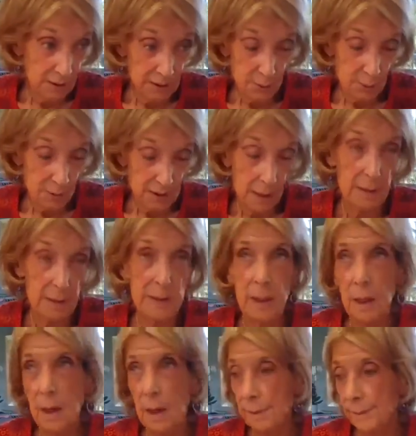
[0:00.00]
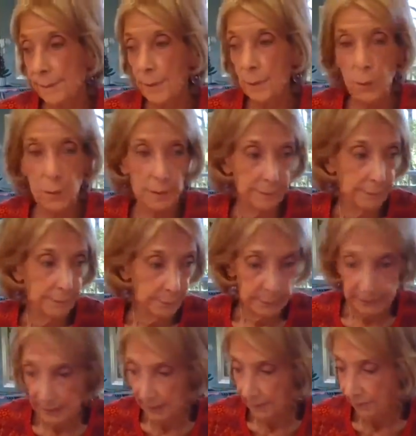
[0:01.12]
This was, I said, I don't know one
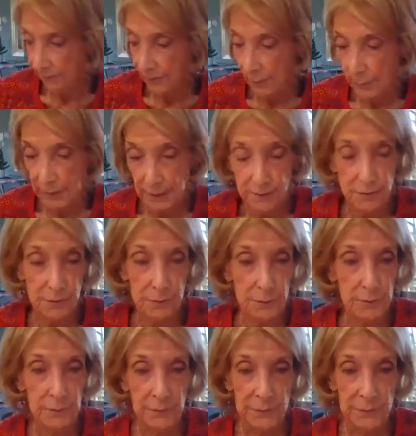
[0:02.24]
plane from another.